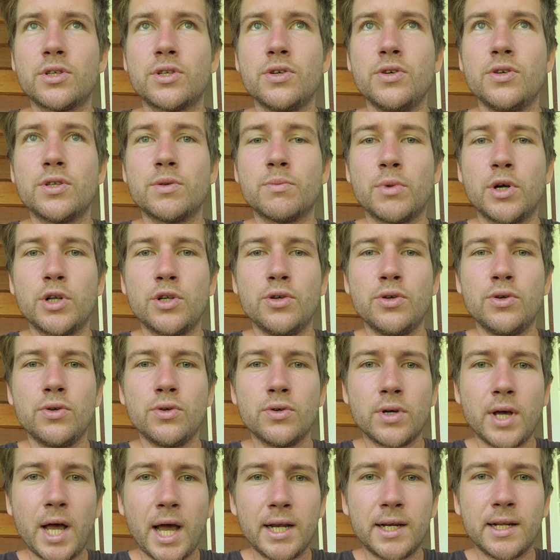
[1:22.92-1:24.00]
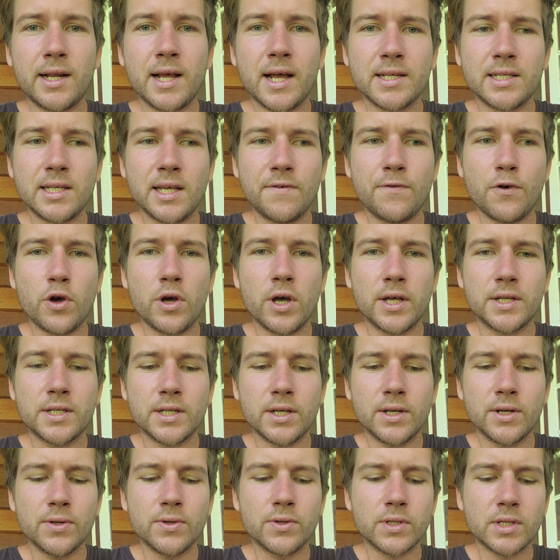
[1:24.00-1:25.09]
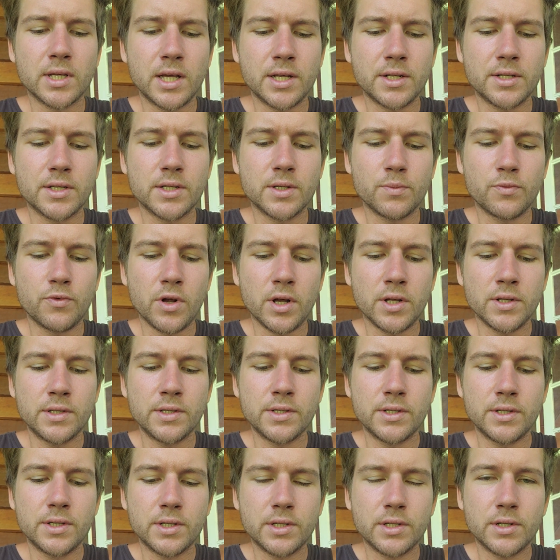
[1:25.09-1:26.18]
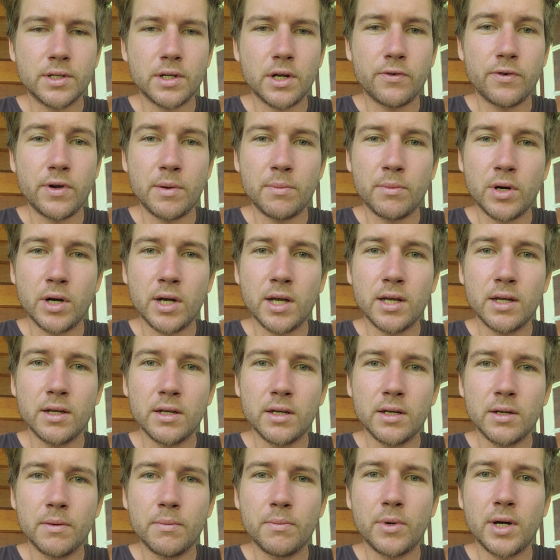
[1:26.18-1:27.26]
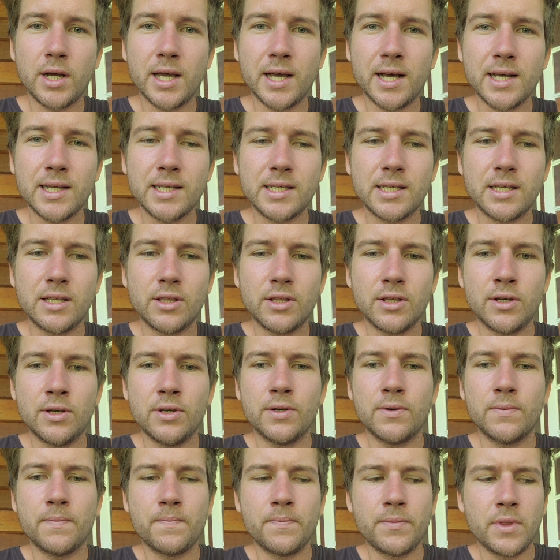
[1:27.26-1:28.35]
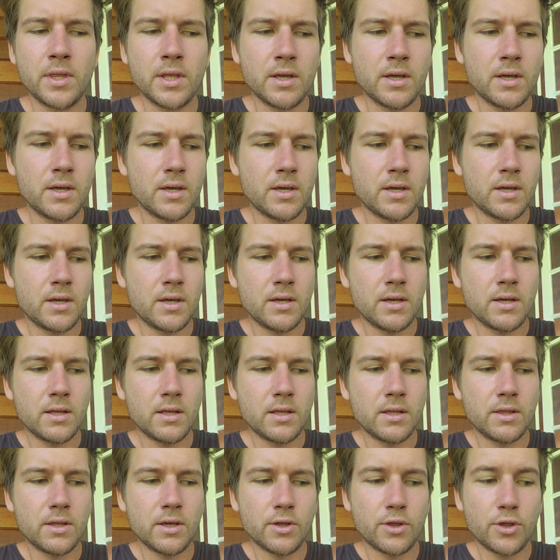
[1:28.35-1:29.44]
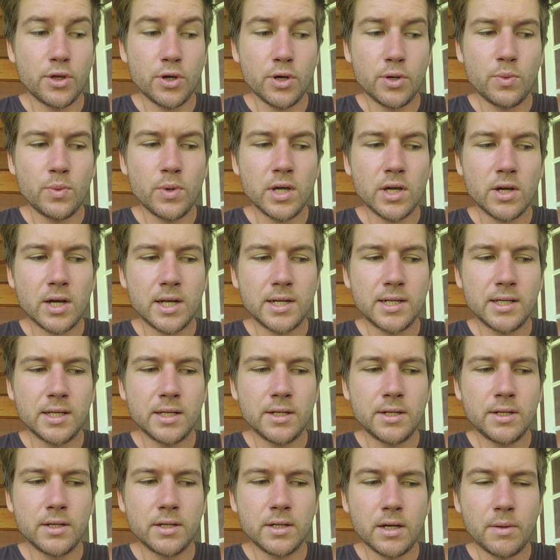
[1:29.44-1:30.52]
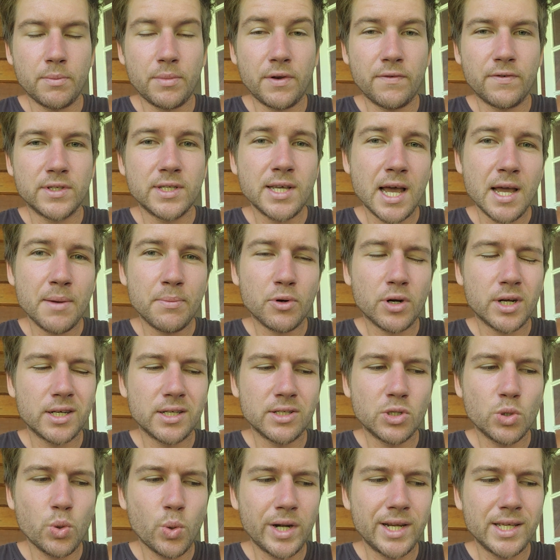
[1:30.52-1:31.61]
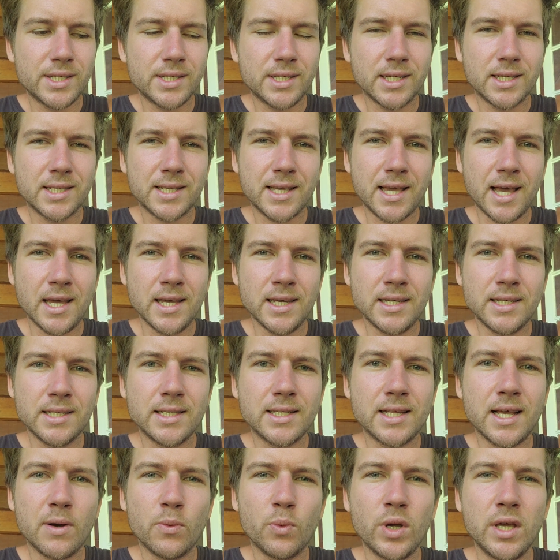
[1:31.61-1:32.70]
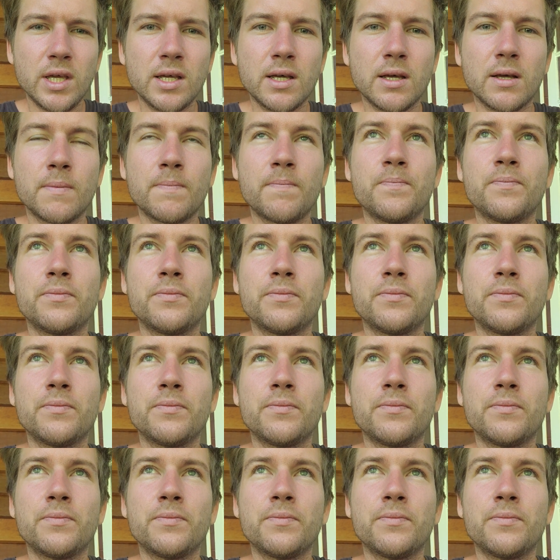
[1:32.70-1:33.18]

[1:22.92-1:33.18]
using my new Adidas Evo SLs, getting some runs around my house. And the third week I did a bit of a taper. I did 26 Ks that week,